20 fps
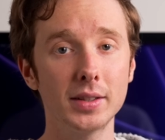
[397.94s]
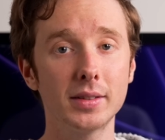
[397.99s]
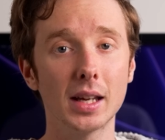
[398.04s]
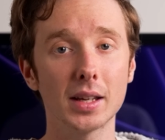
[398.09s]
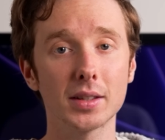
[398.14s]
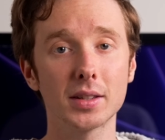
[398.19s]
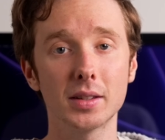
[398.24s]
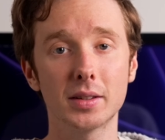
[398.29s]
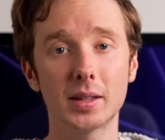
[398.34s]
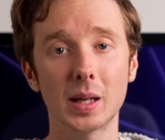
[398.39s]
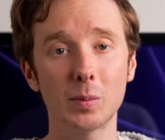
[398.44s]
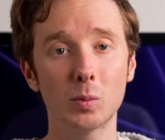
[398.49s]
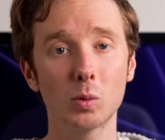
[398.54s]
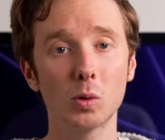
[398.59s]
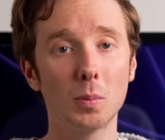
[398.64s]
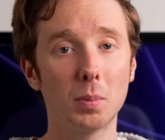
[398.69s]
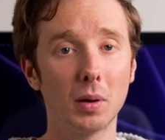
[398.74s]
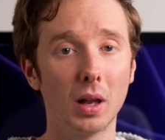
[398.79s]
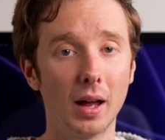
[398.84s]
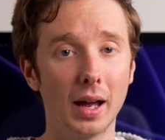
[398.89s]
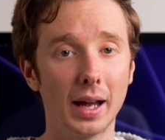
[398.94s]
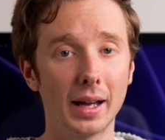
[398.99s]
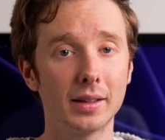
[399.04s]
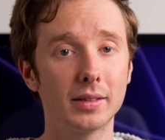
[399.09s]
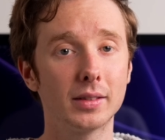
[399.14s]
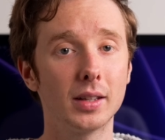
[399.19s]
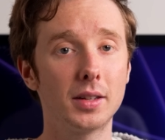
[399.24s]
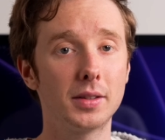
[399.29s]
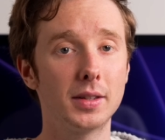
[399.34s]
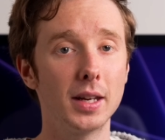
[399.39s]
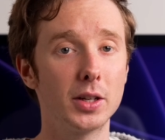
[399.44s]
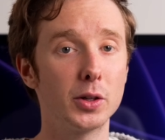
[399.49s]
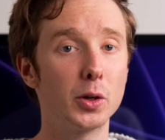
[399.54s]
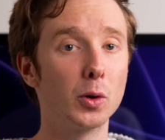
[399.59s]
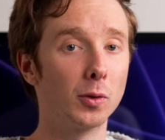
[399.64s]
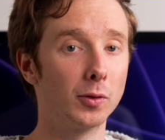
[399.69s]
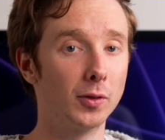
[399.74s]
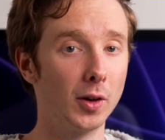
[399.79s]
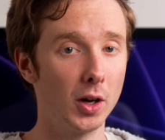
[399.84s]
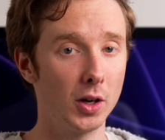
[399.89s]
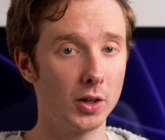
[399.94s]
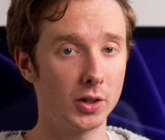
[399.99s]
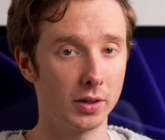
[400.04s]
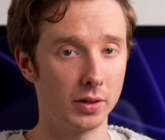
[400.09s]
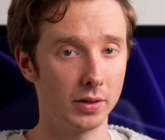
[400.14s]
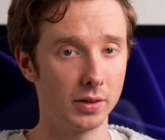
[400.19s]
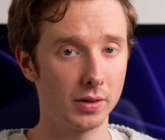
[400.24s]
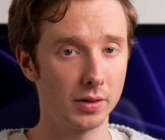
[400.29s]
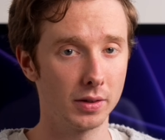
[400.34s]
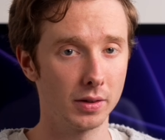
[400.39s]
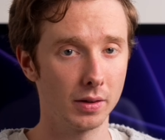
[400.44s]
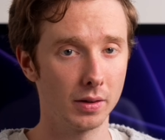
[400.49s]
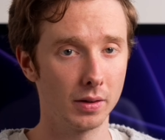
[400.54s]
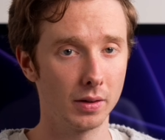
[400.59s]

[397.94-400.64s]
doesn't seem to apply to digital versions.